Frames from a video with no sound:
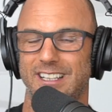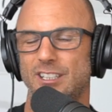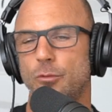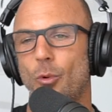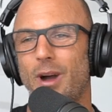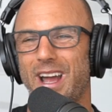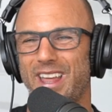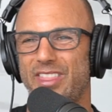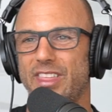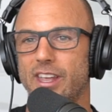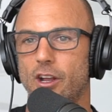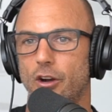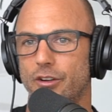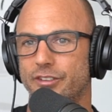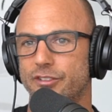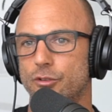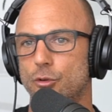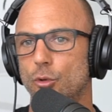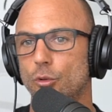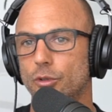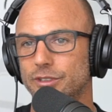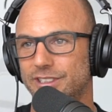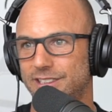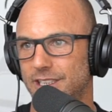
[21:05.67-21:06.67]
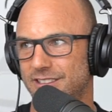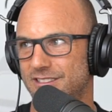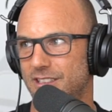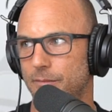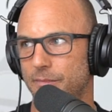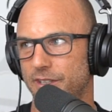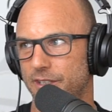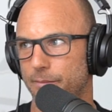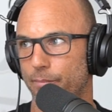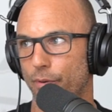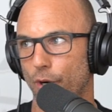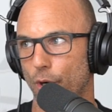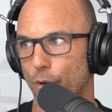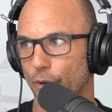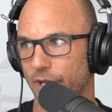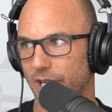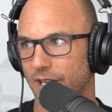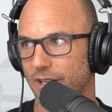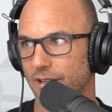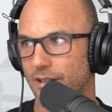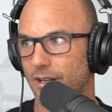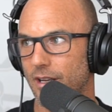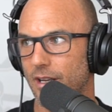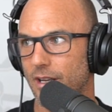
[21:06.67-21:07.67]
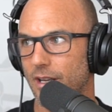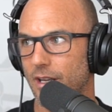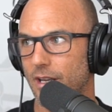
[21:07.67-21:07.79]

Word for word: That's why I think our school system is broken.